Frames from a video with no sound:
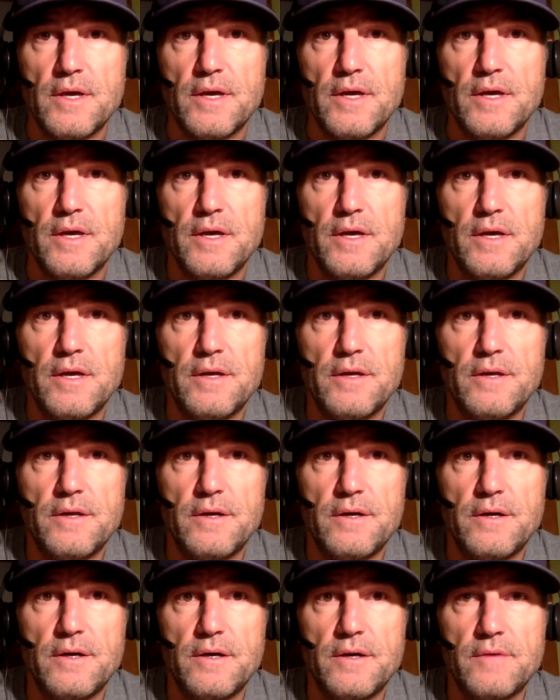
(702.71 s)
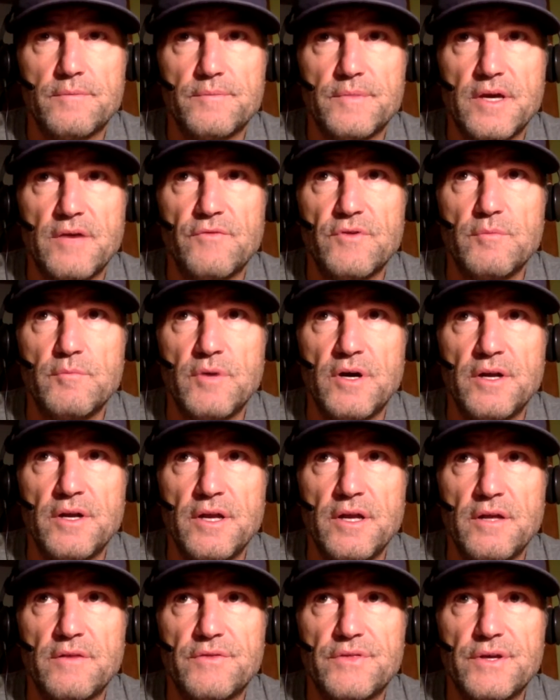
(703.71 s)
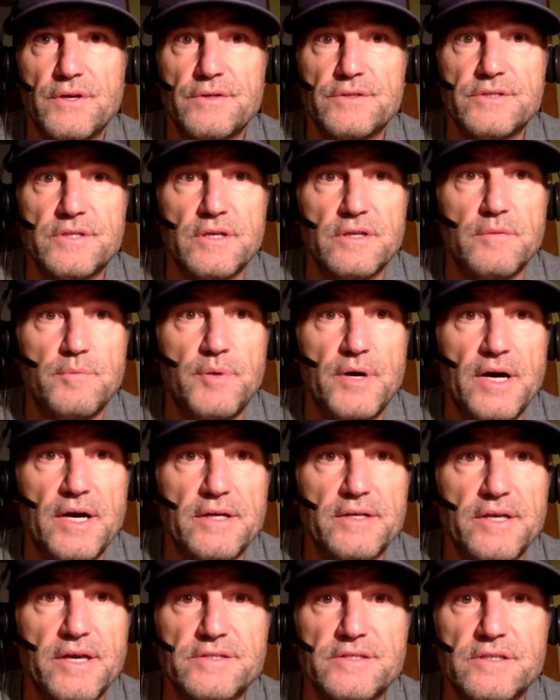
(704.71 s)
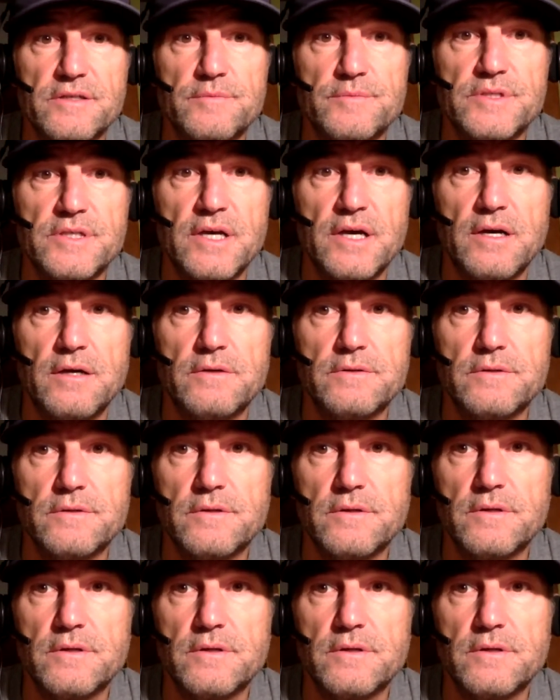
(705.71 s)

And every Monday and Thursday, the podcast comes out.